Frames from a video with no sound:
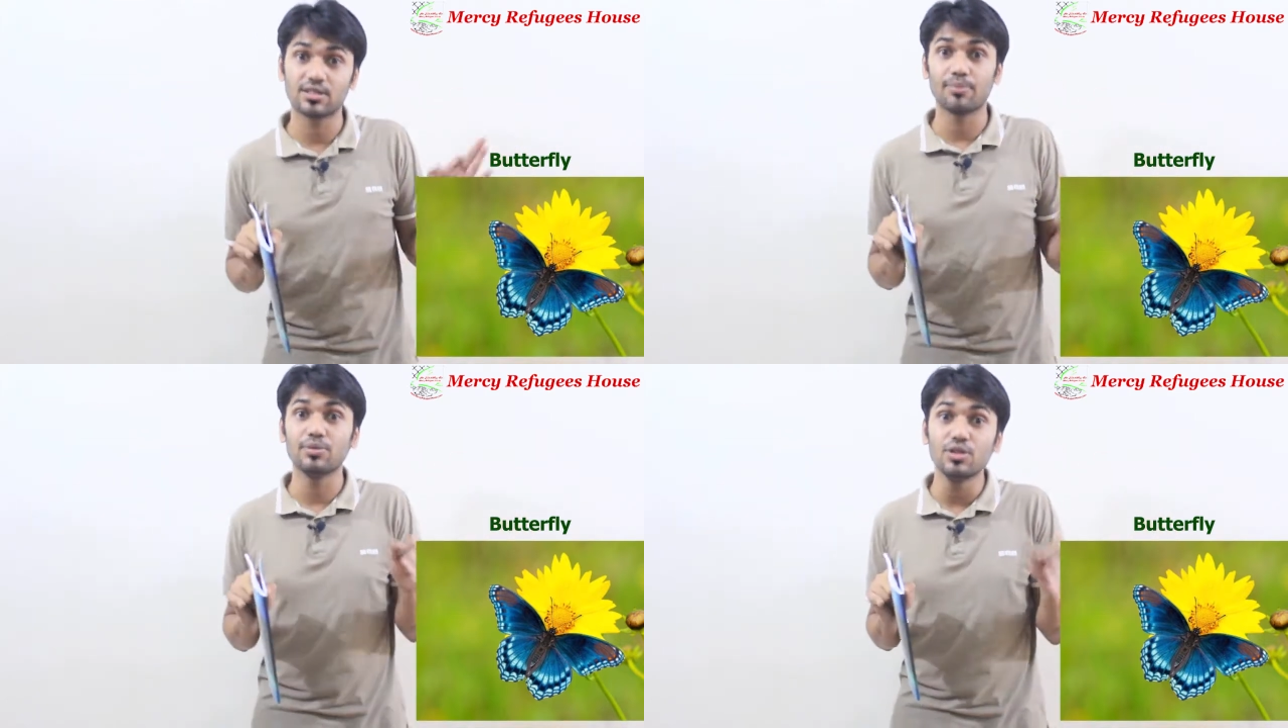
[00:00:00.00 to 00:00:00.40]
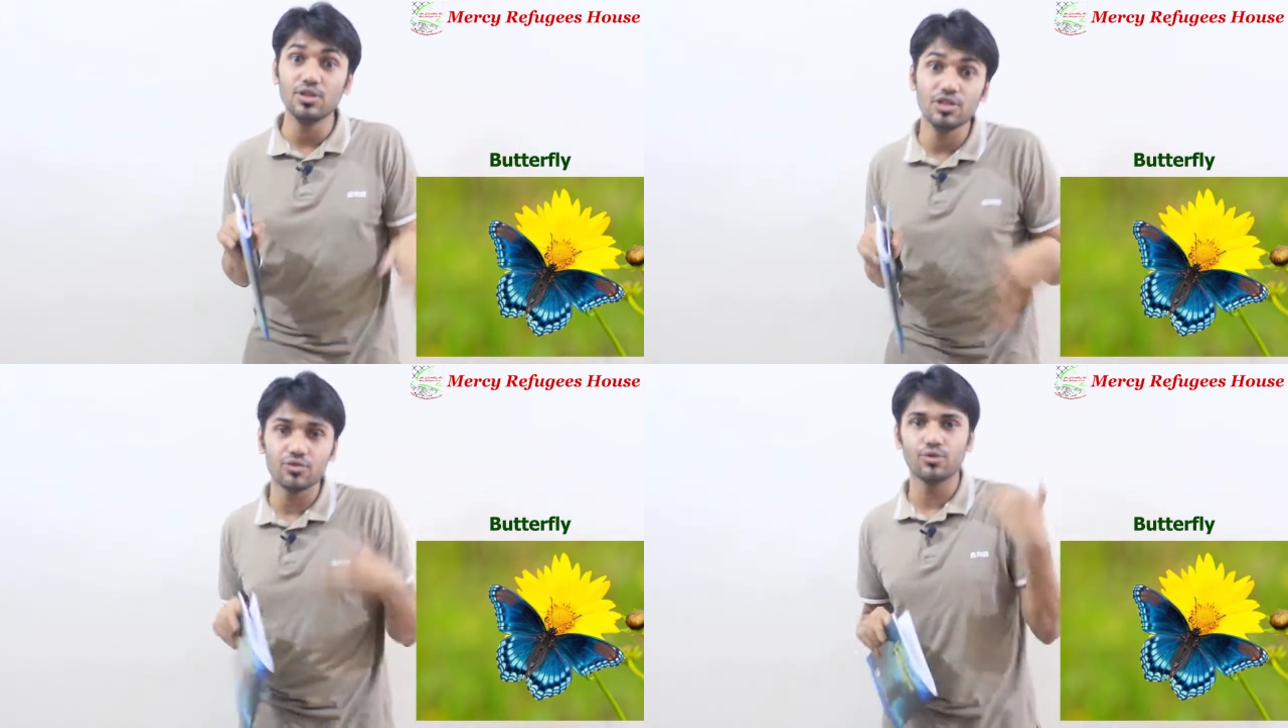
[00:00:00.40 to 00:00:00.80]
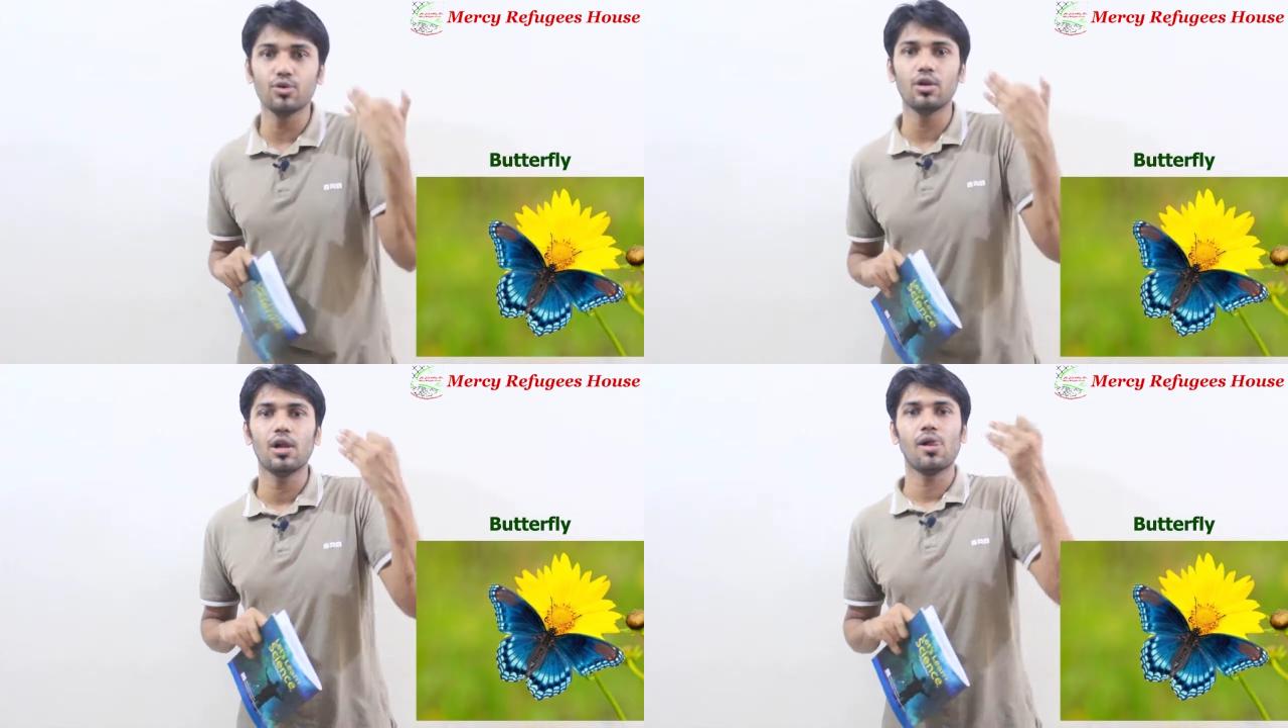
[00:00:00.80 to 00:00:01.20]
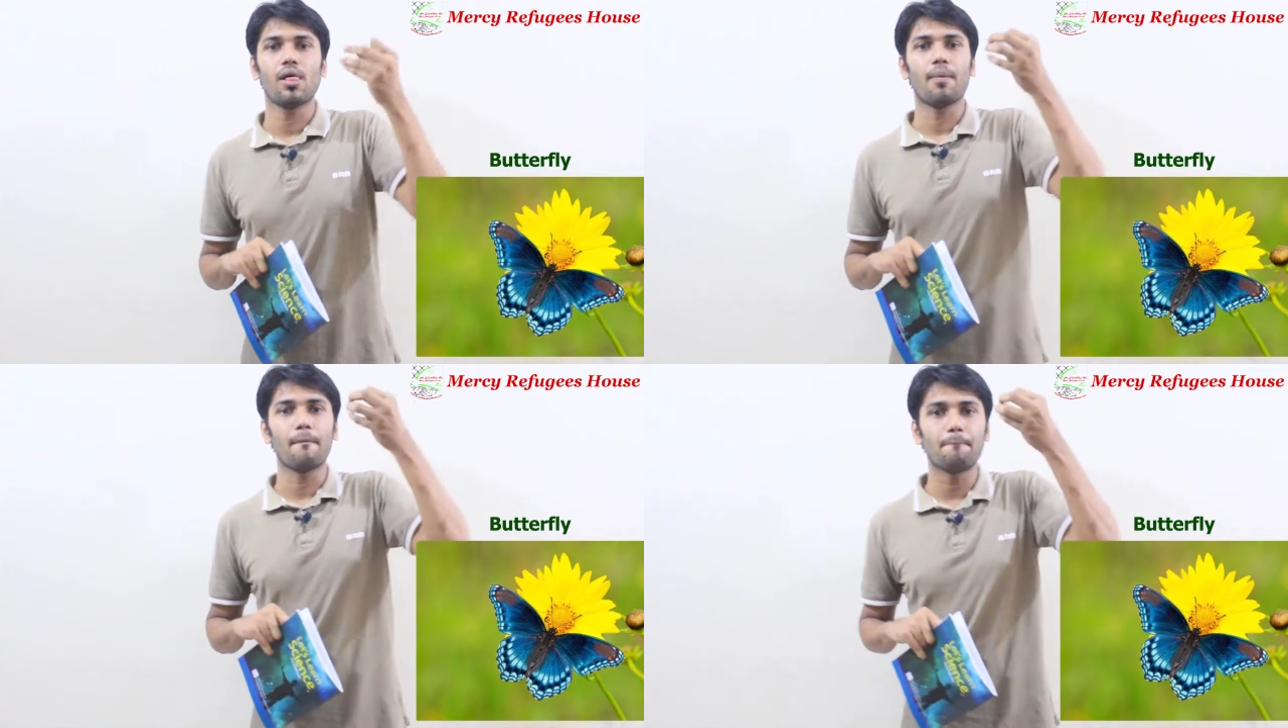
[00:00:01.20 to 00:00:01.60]
the beautiful
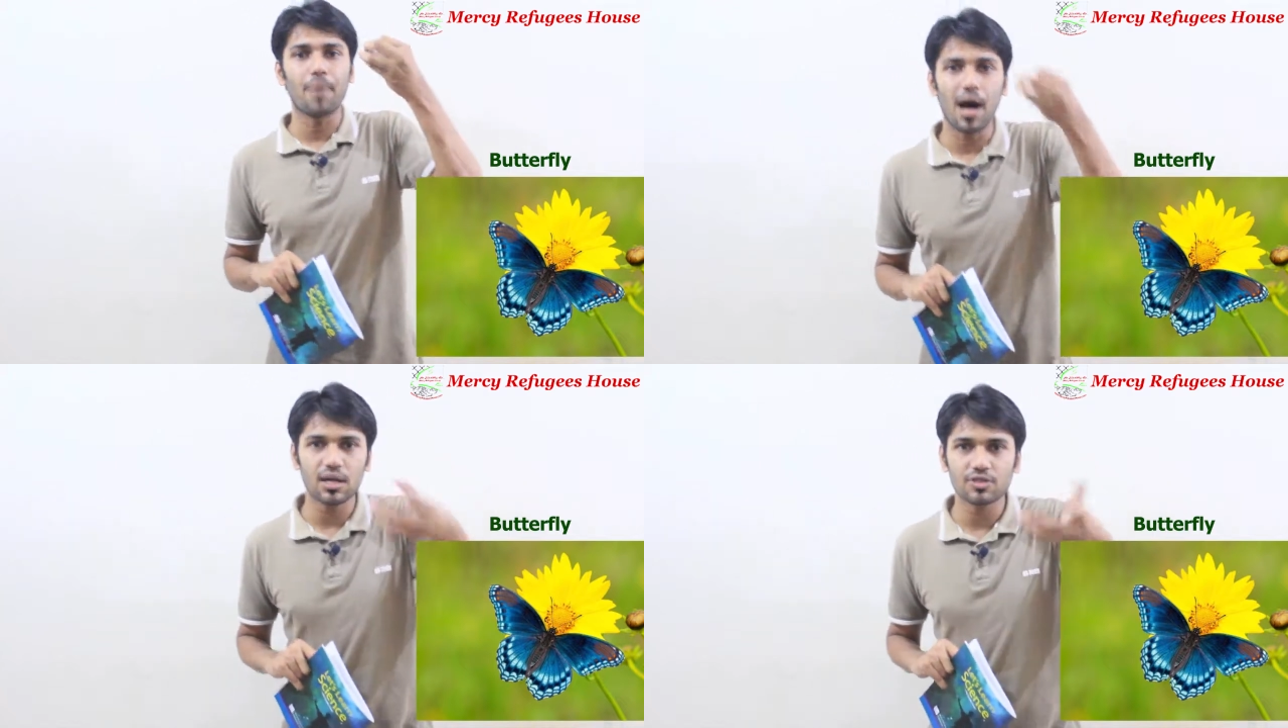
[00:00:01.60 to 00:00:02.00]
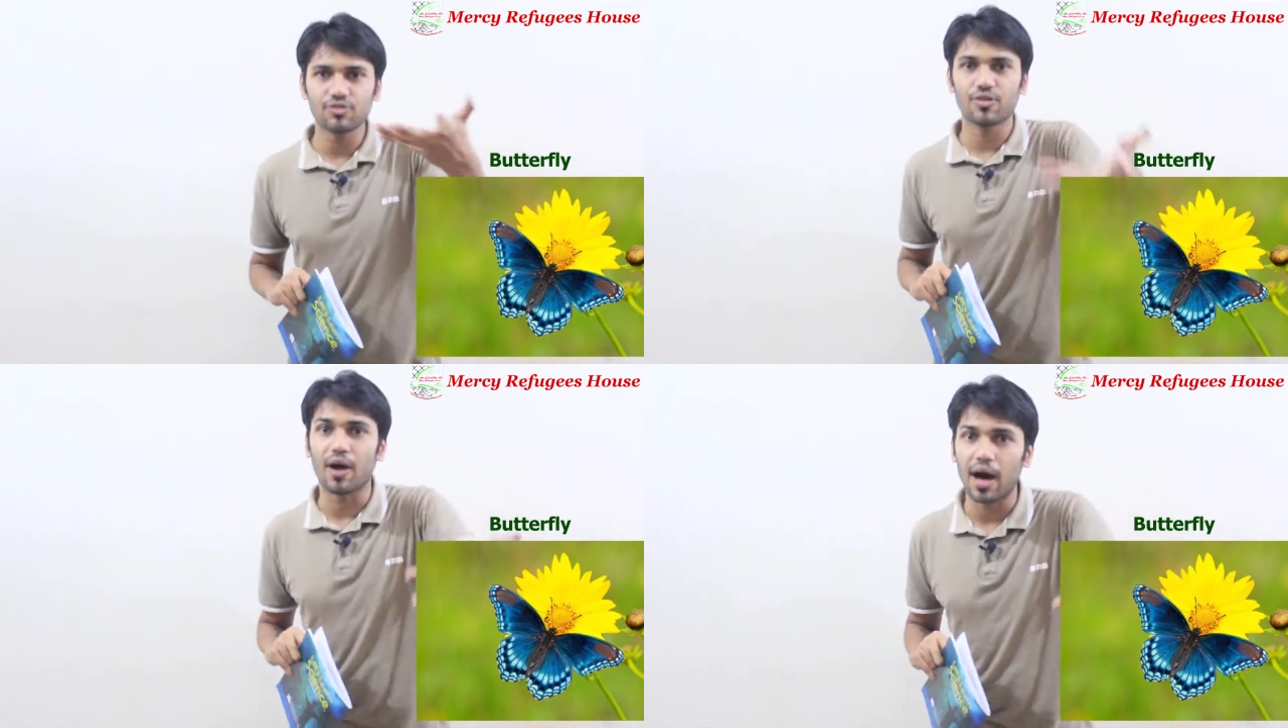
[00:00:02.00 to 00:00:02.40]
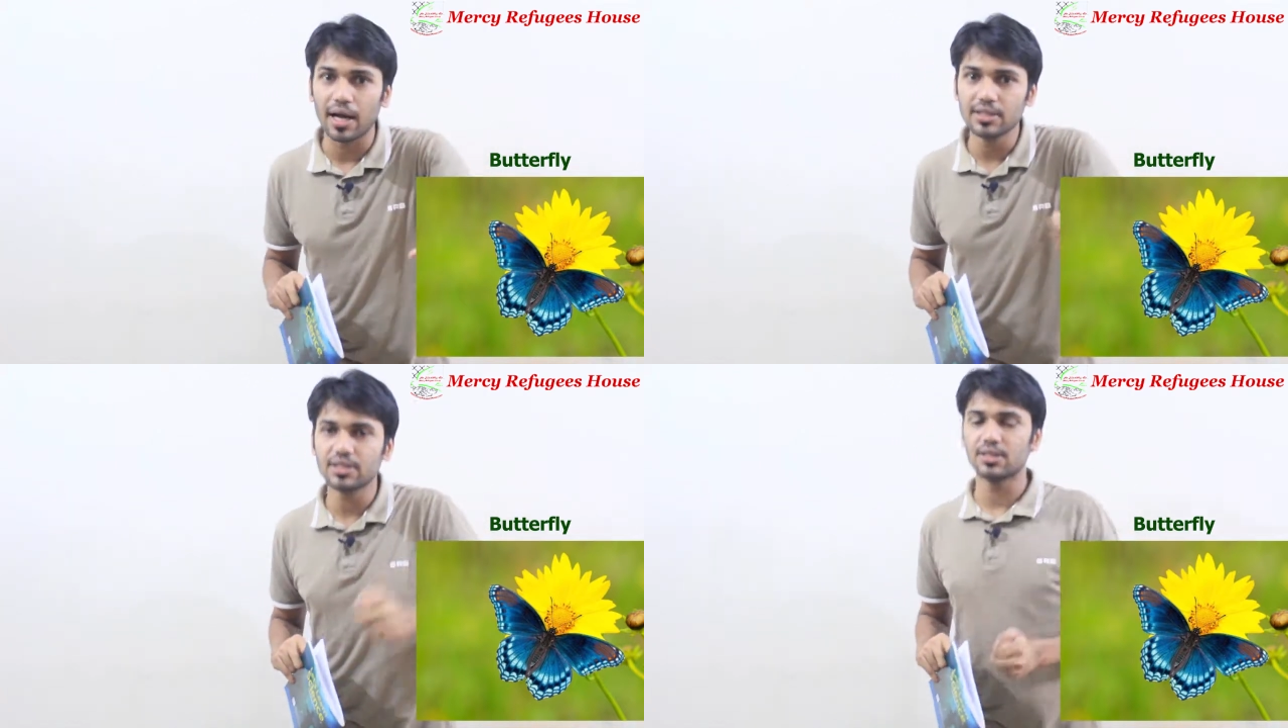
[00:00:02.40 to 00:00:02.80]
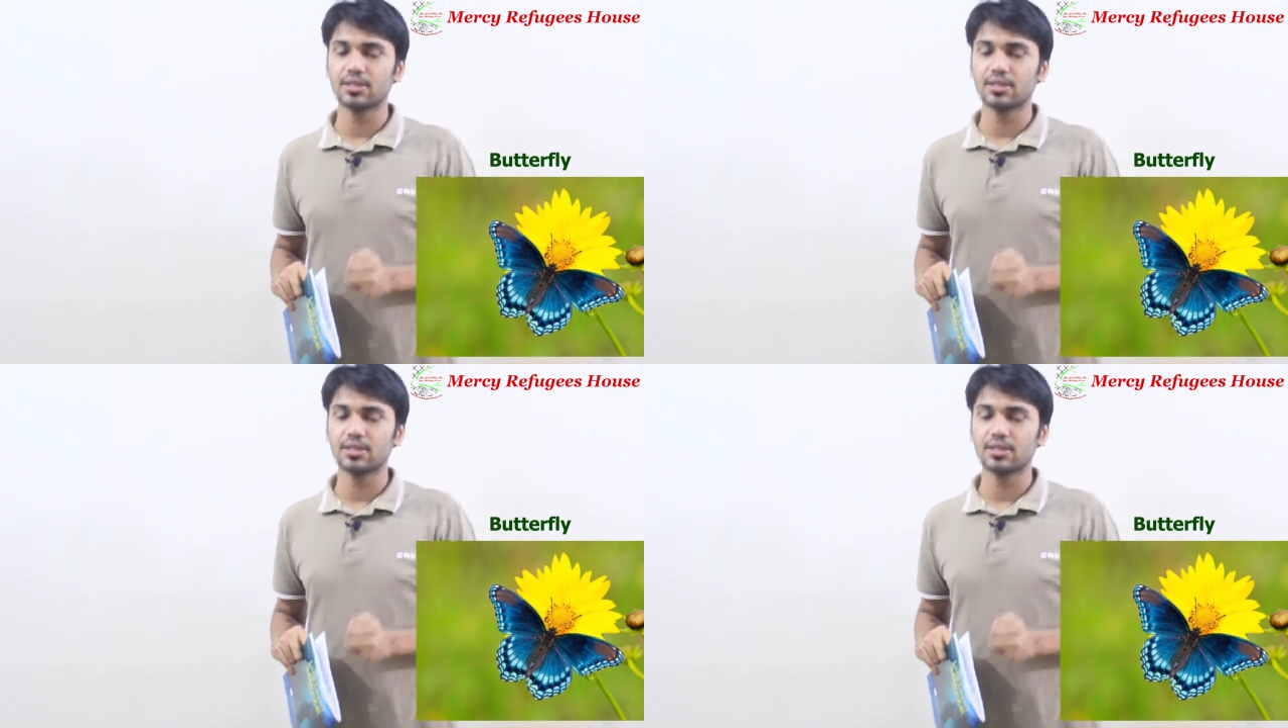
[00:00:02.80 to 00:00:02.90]
butterflies,